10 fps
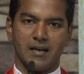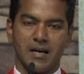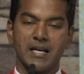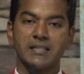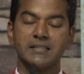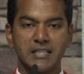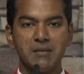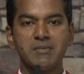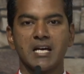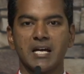And at the
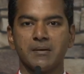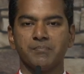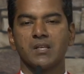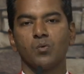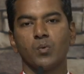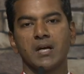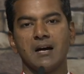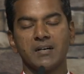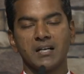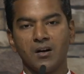same time, we
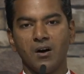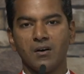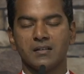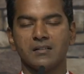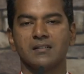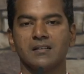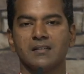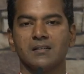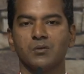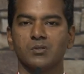have a God
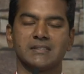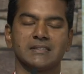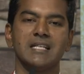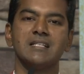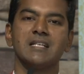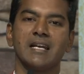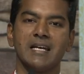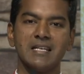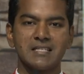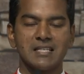who sent an
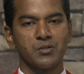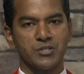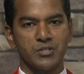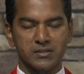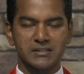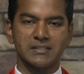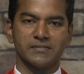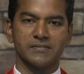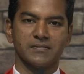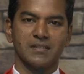angel to
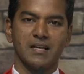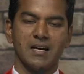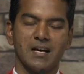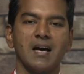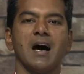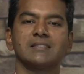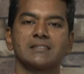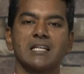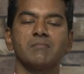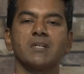Joseph,
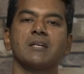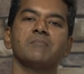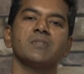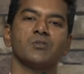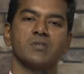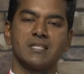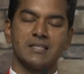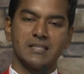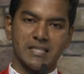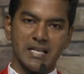asking him to
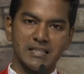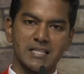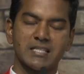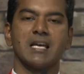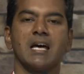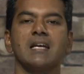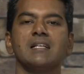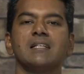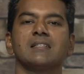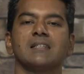take the
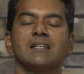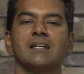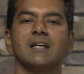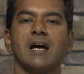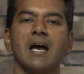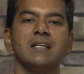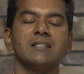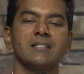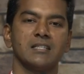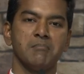child
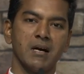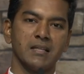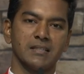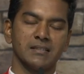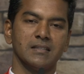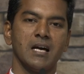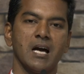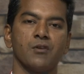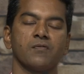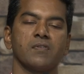and the mother
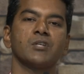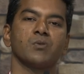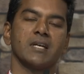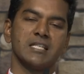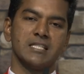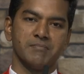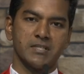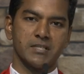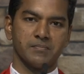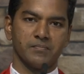and flee to
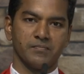Egypt.